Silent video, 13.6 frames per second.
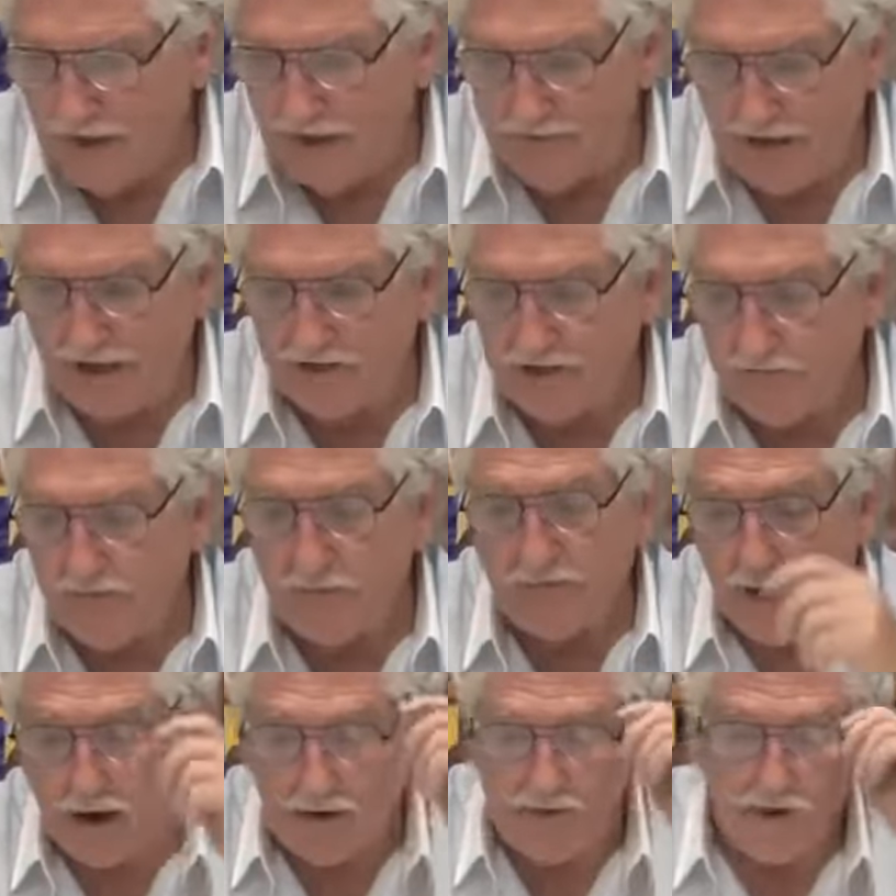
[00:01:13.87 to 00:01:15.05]
And that's a
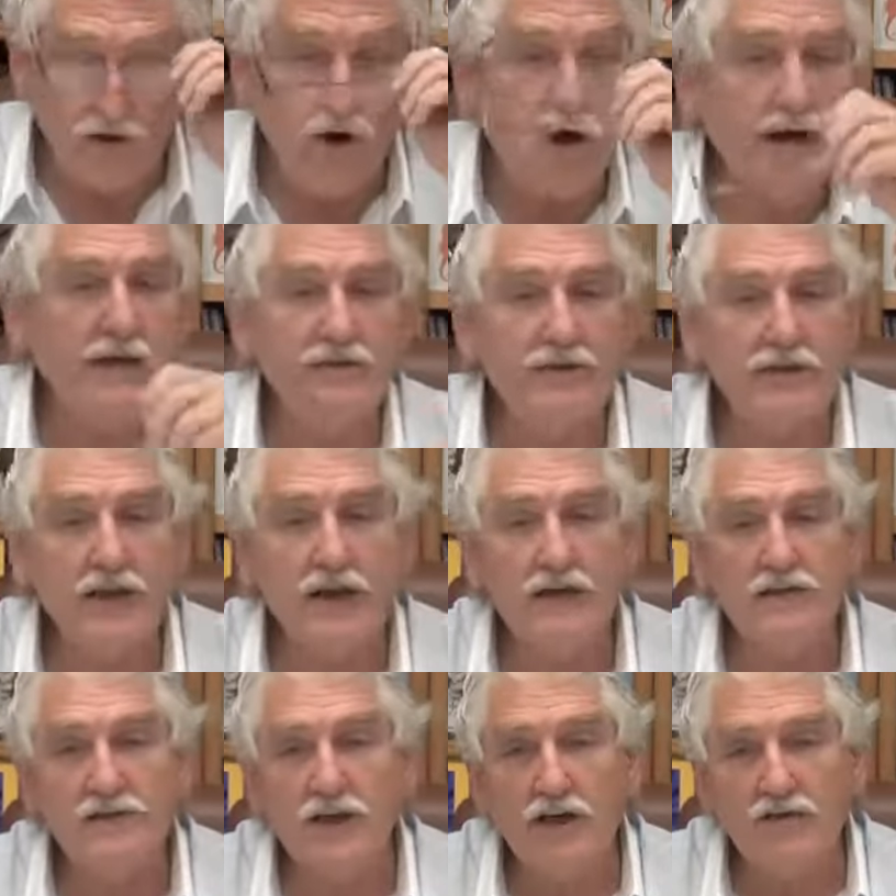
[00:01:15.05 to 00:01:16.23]
part of the chronic fatigue,
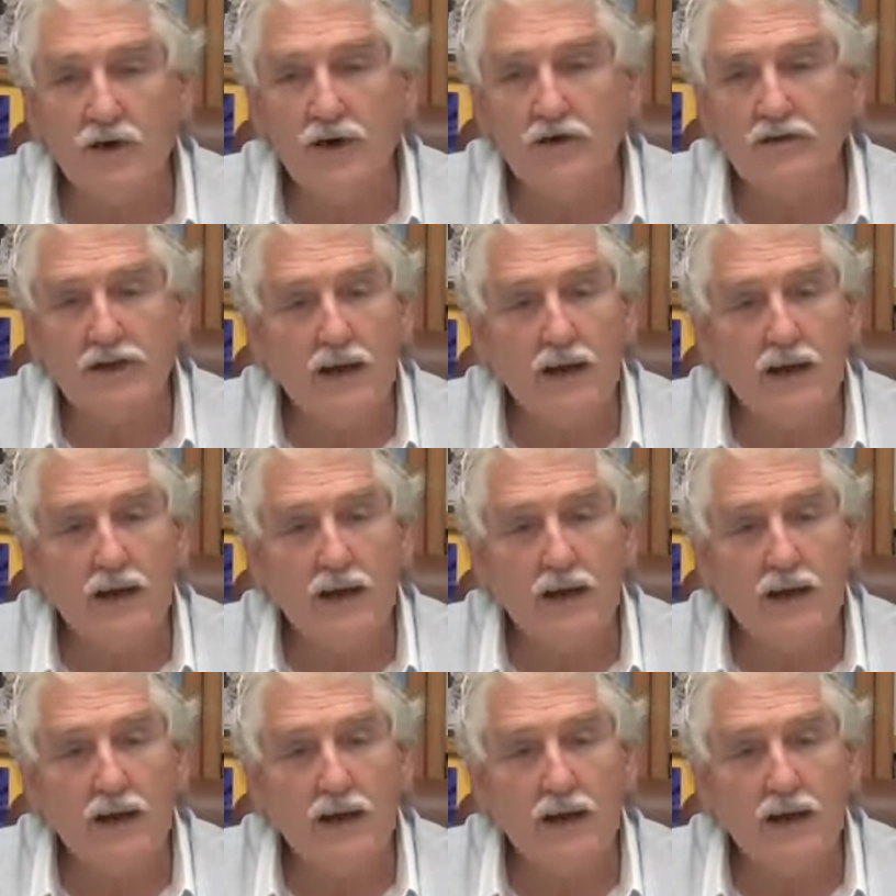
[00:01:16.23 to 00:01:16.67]
is the adrenals.